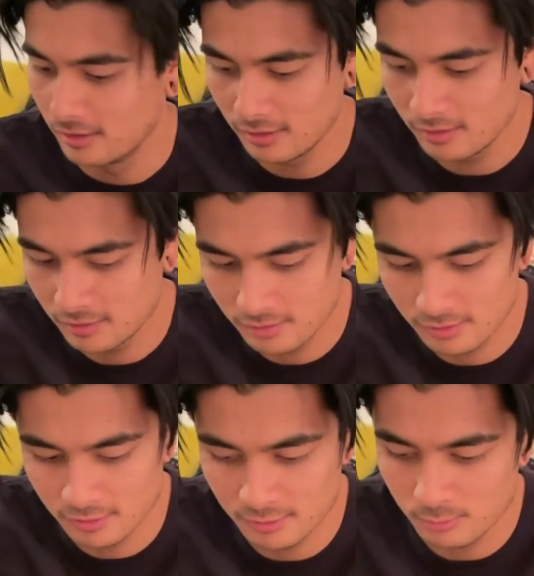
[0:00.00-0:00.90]

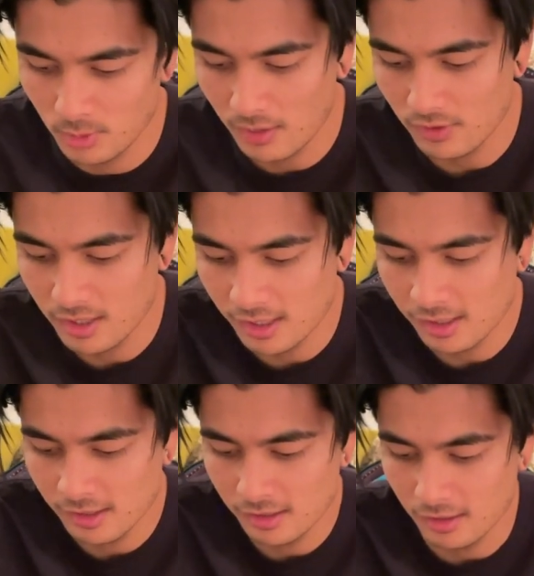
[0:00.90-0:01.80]
Um, we have a
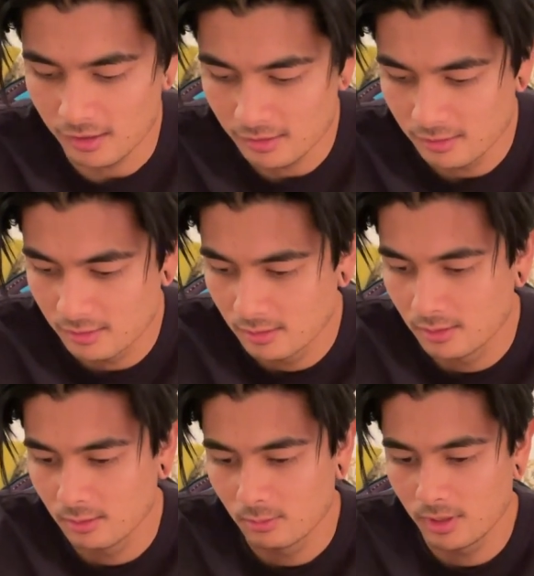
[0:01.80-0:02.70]
can here.
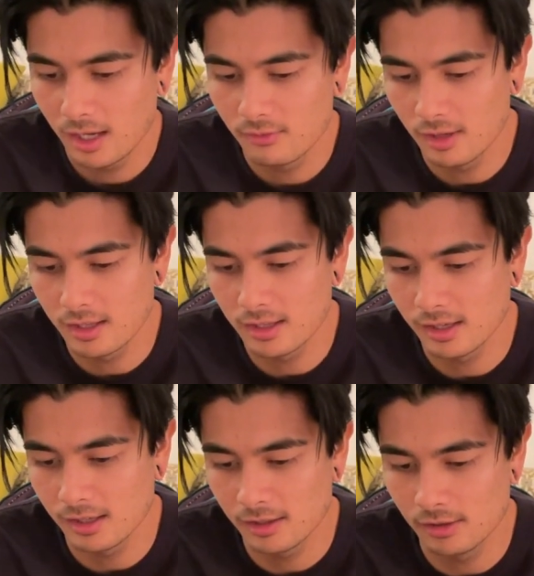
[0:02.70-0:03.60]
We have a
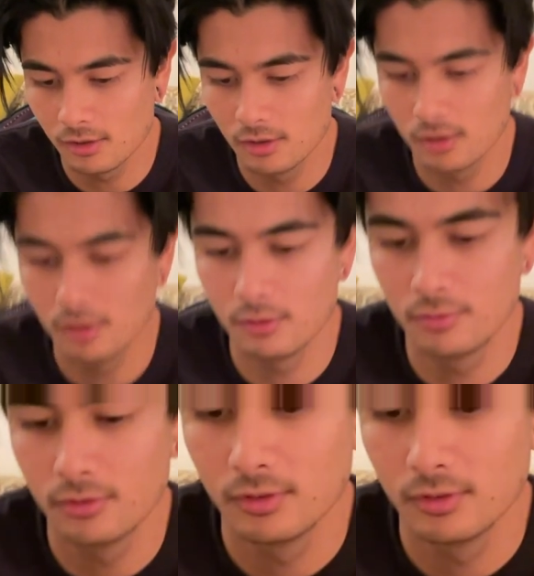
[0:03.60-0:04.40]
can of,